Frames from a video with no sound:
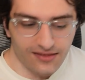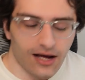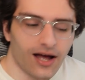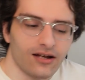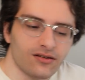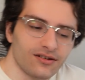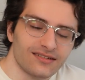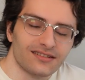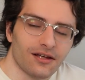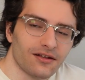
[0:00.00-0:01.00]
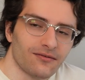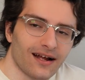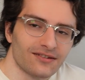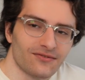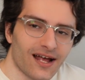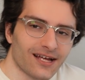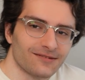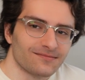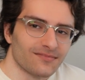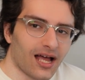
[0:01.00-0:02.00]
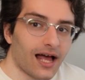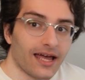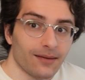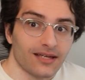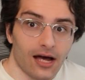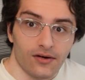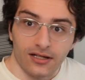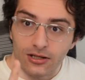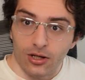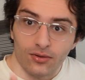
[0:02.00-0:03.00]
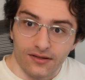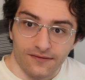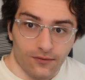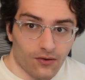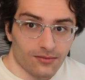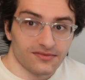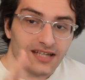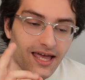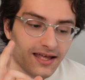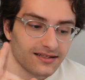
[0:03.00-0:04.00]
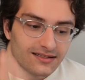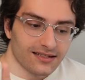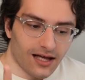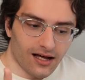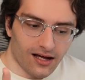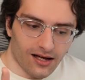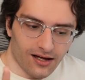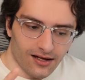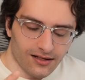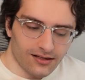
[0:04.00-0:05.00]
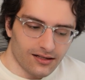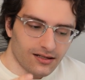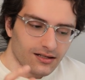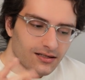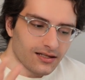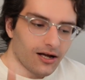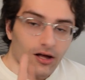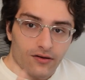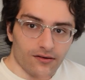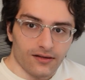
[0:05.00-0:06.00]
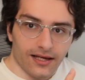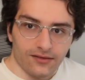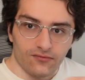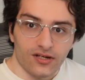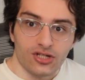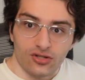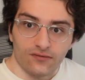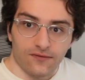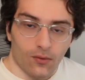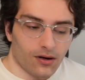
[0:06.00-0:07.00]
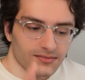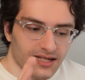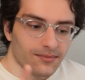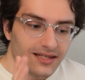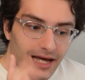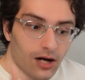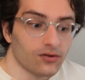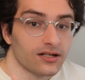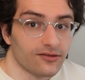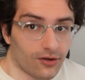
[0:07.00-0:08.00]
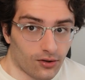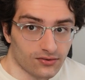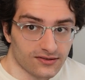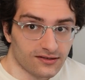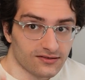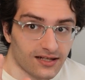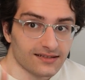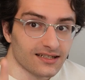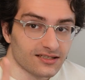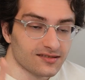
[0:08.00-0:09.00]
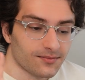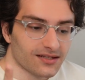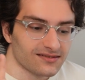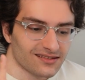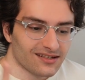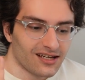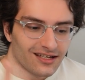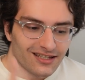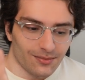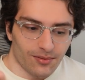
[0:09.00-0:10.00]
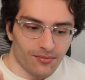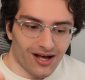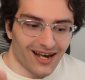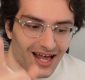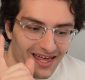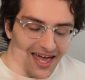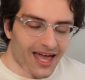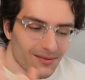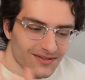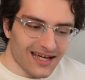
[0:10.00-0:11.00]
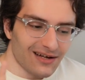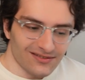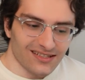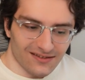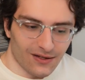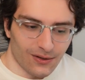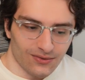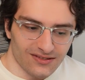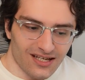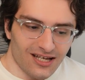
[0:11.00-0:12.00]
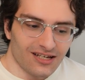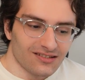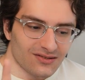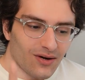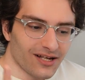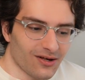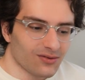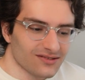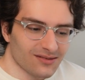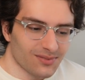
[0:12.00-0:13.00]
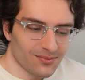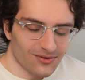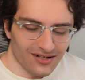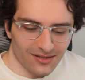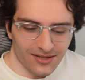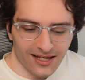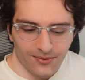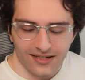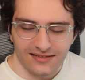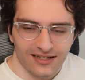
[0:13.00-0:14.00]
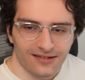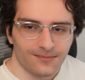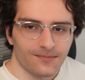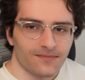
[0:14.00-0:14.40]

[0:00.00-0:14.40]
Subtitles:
Now I know there's another Grass Dragon. I am counting Alolan forms and like other like regional forms. I'm counting those. So that's actually something to keep in mind. I am counting those. So I know some people are going to be like, wait a second.